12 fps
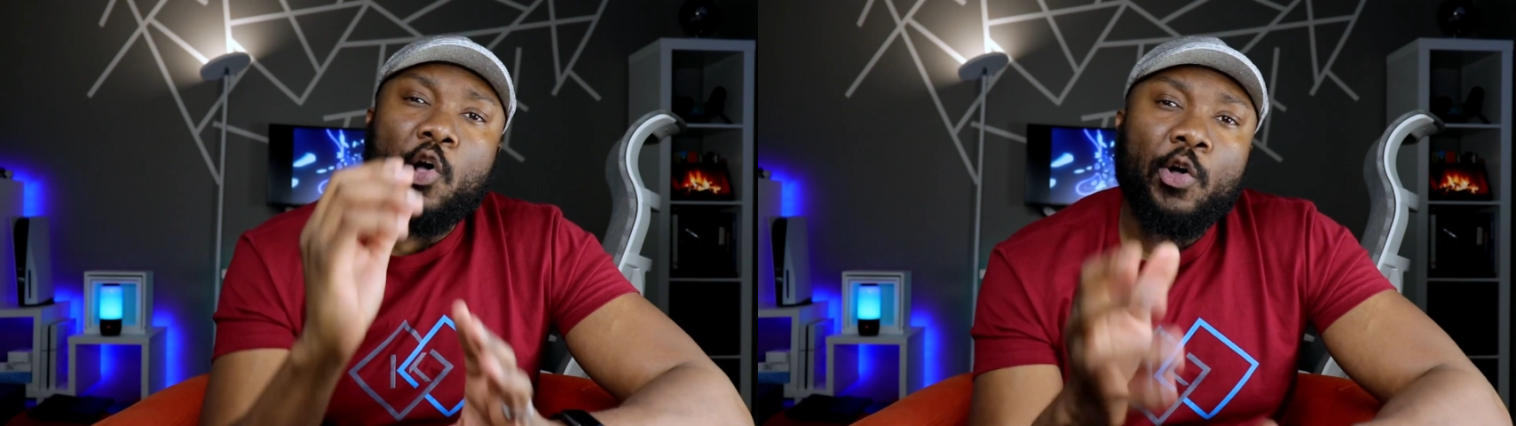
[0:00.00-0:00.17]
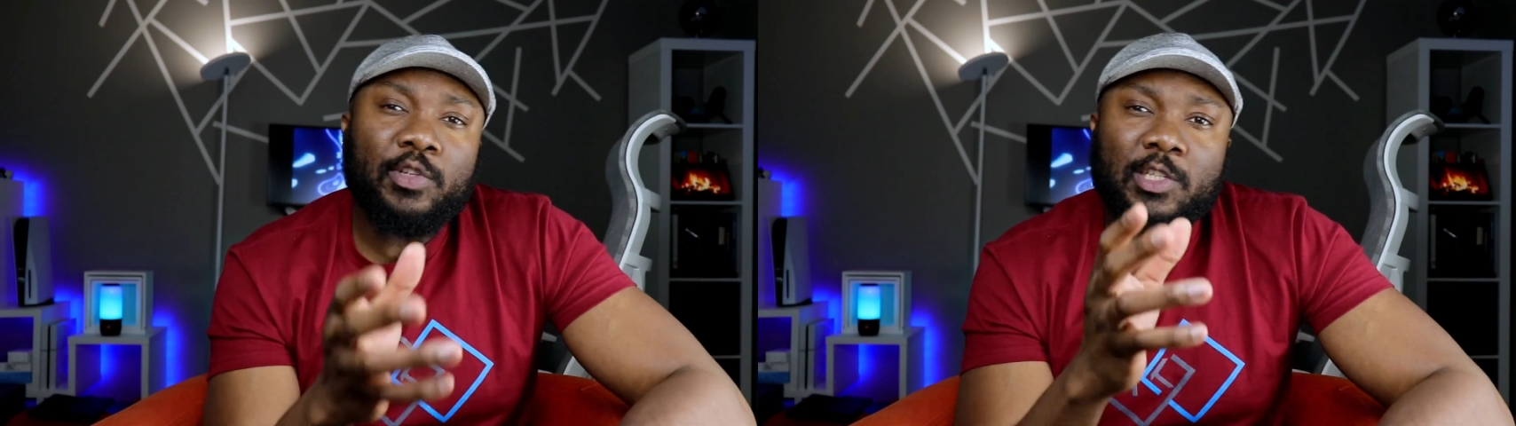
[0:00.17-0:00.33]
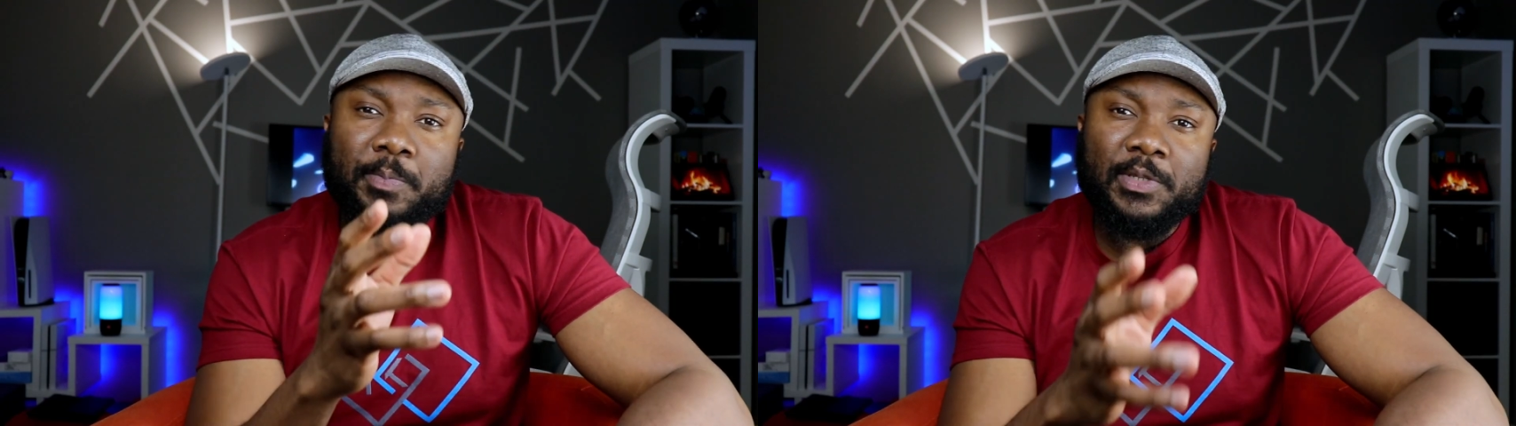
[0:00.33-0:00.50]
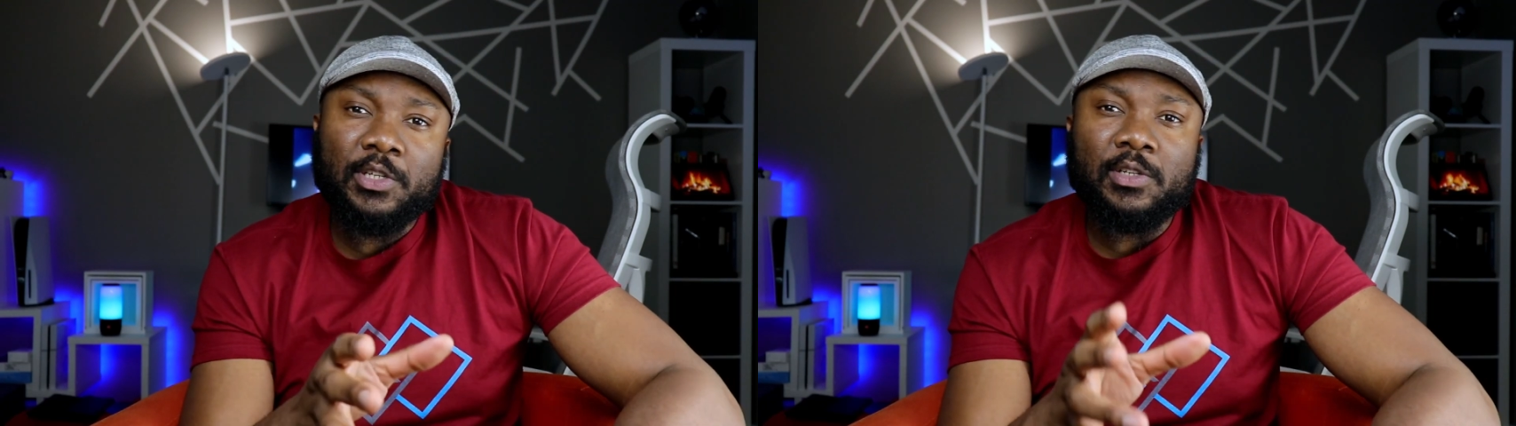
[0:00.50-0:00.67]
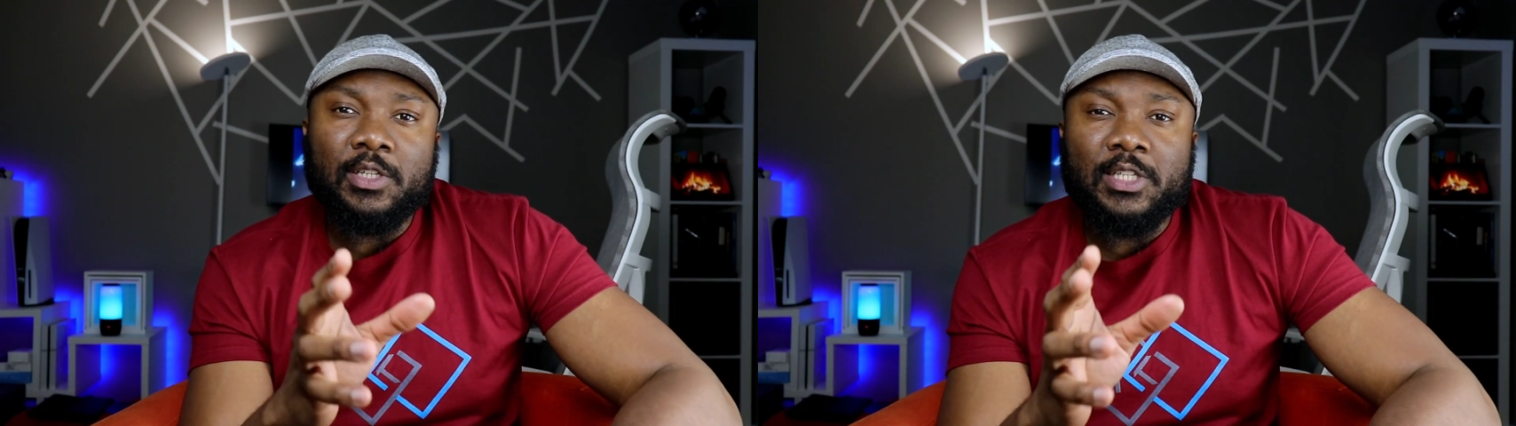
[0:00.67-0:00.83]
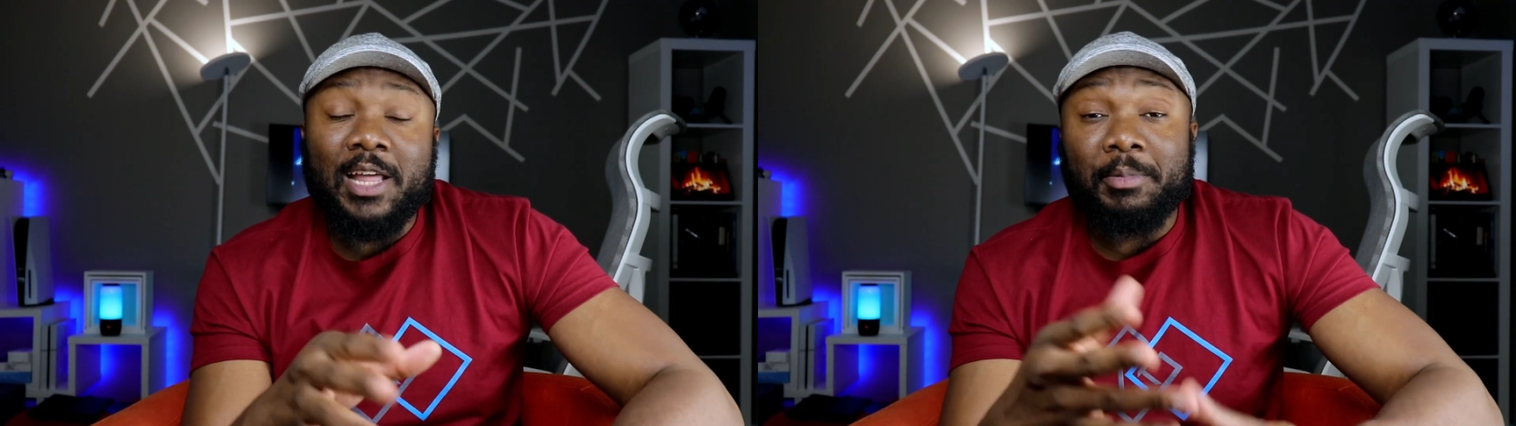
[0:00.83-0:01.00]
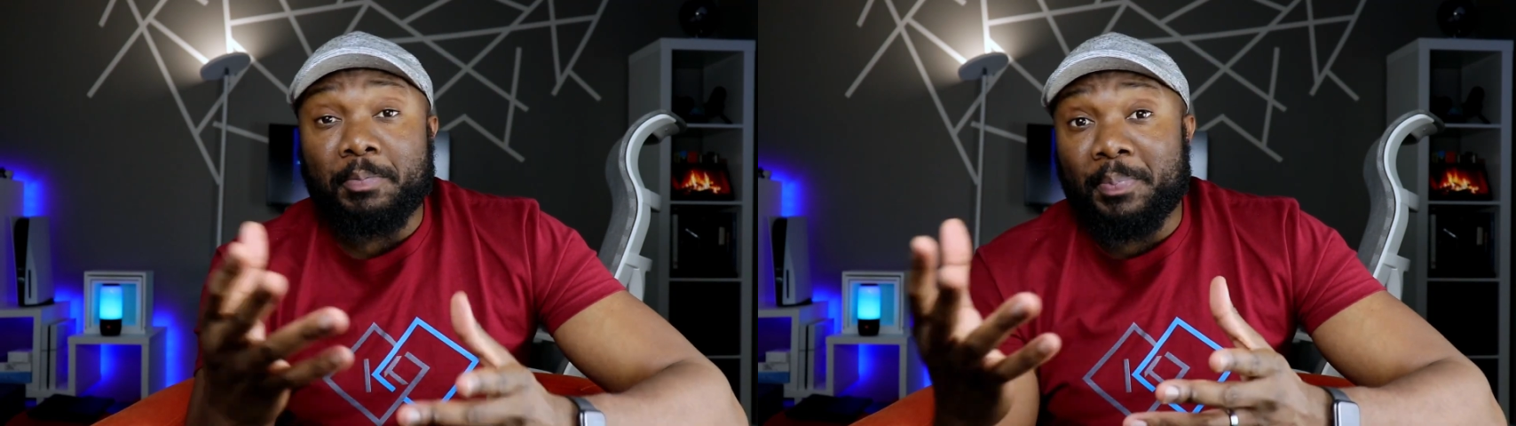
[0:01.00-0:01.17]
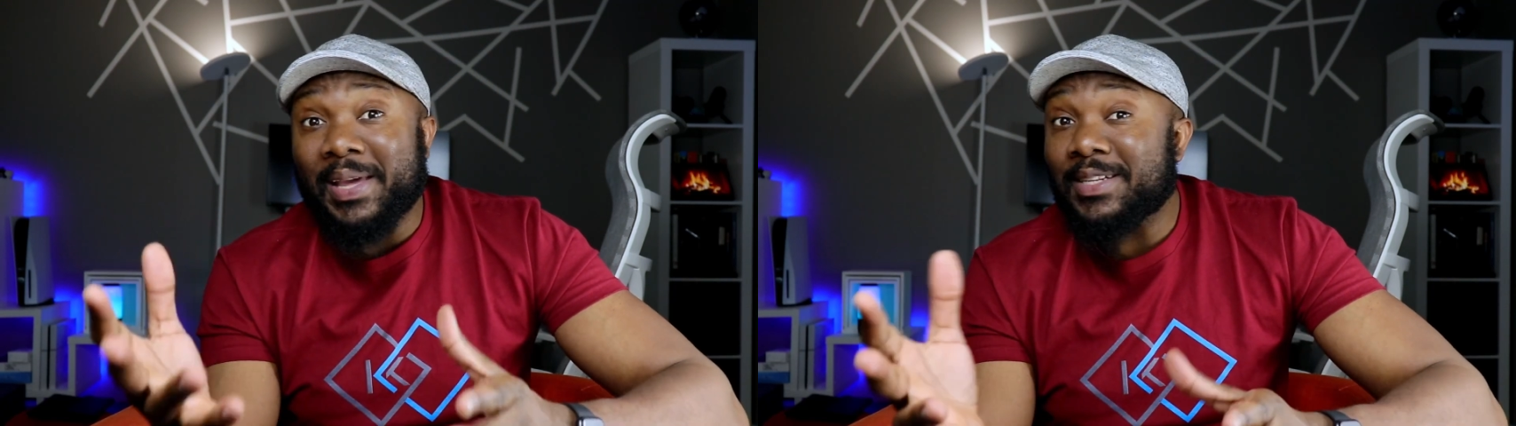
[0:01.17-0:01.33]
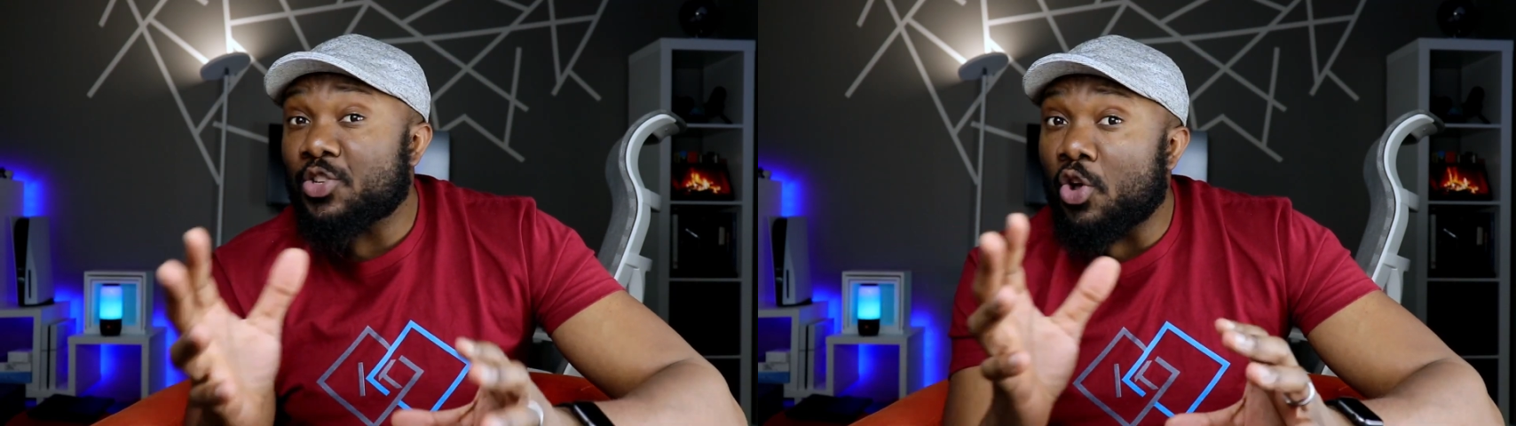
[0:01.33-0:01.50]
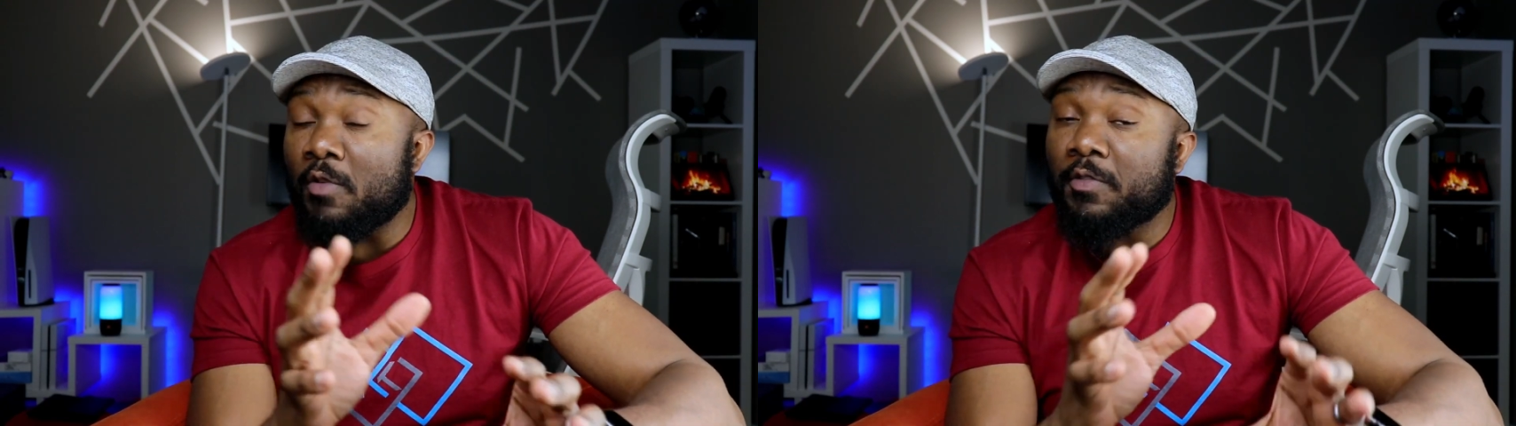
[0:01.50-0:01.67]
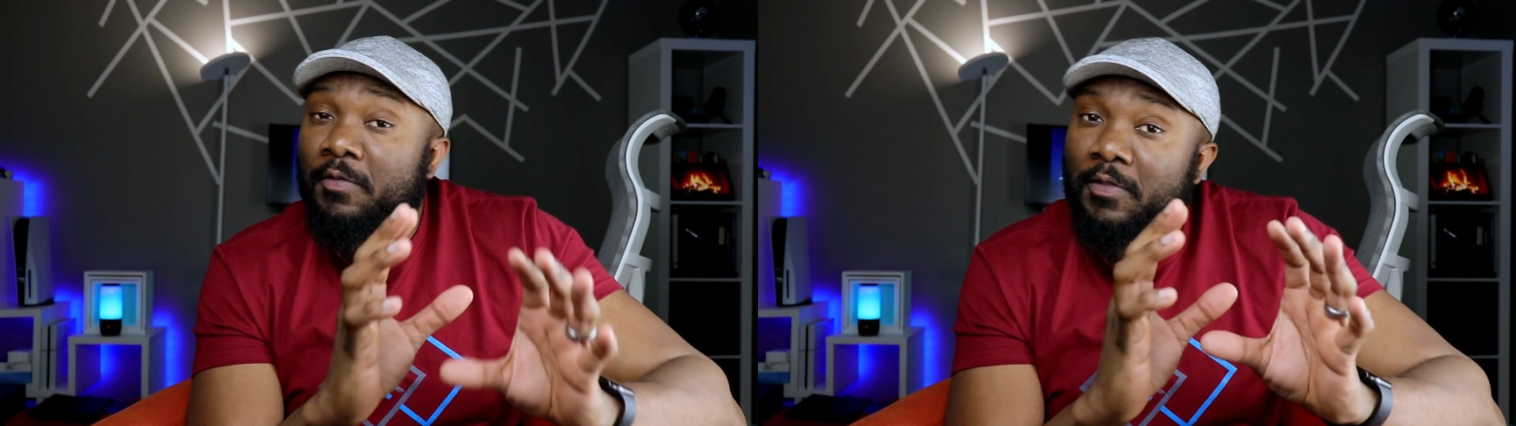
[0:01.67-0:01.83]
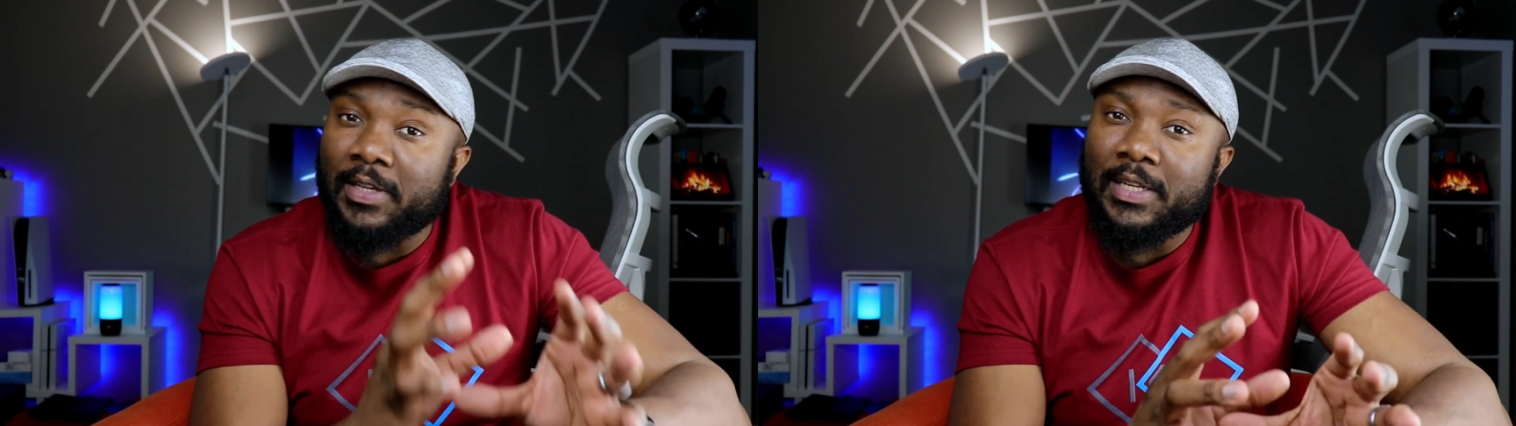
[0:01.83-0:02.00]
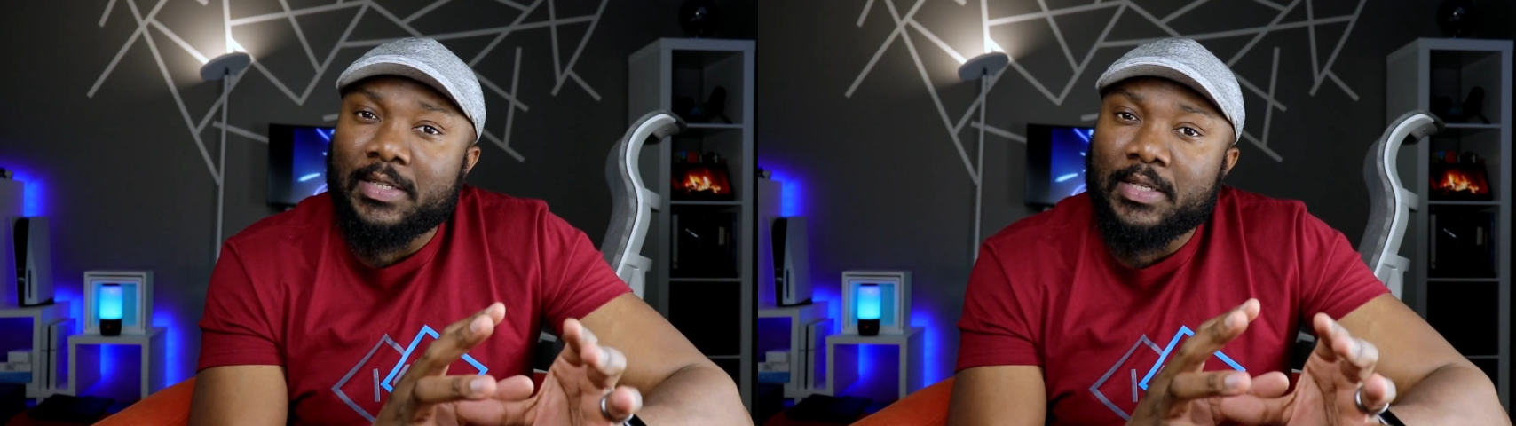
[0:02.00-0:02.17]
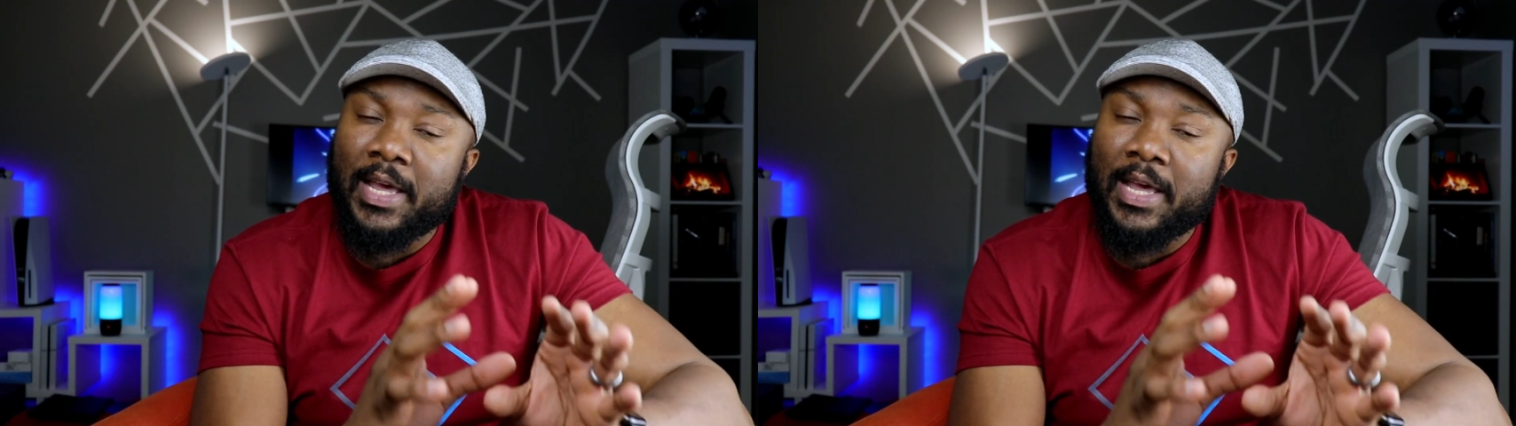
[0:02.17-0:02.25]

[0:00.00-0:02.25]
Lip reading: on this particular tablet based off of leaks.